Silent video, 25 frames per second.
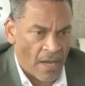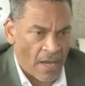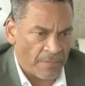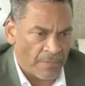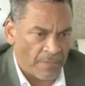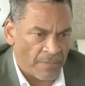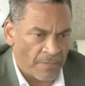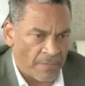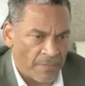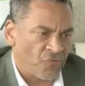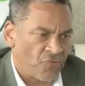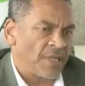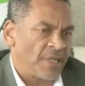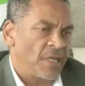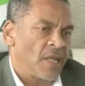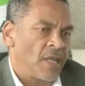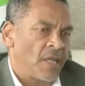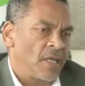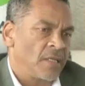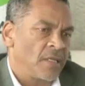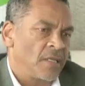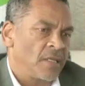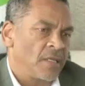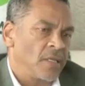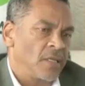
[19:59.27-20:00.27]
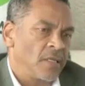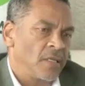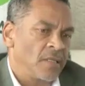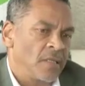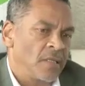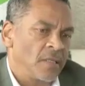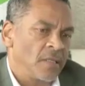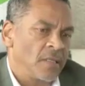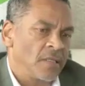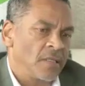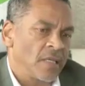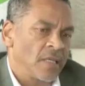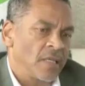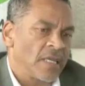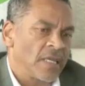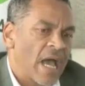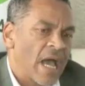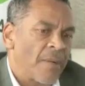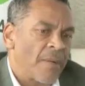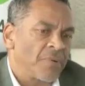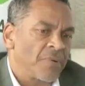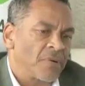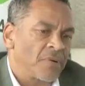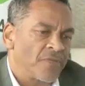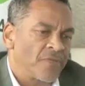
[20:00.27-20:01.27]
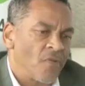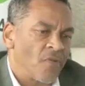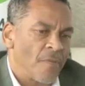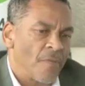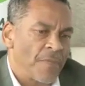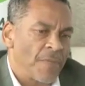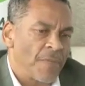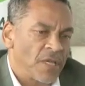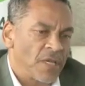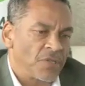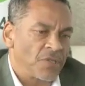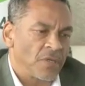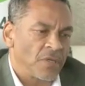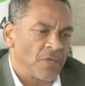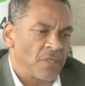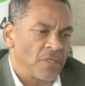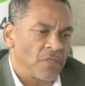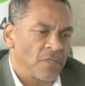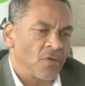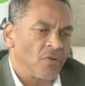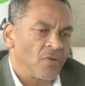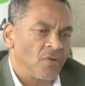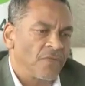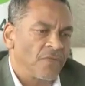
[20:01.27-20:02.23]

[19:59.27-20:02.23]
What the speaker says: strengthening the capital formation. So,